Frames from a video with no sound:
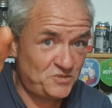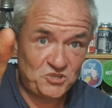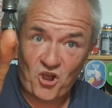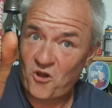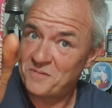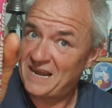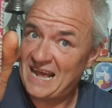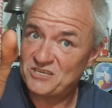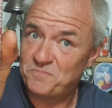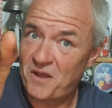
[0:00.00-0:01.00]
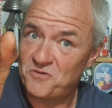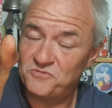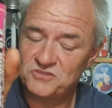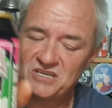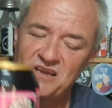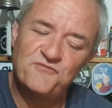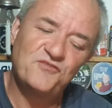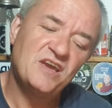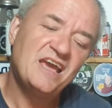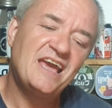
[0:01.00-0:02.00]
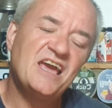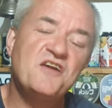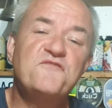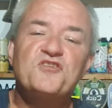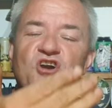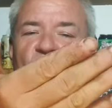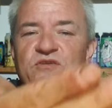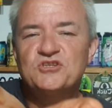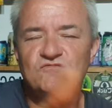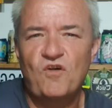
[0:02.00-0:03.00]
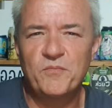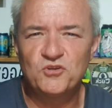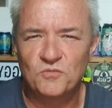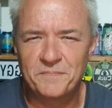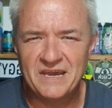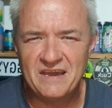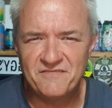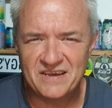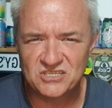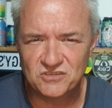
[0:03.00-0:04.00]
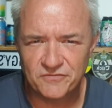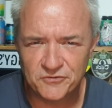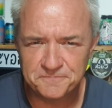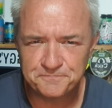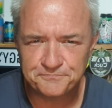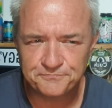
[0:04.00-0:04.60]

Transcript: top class blokes. If if you're going to Robin Hood Beer Festival,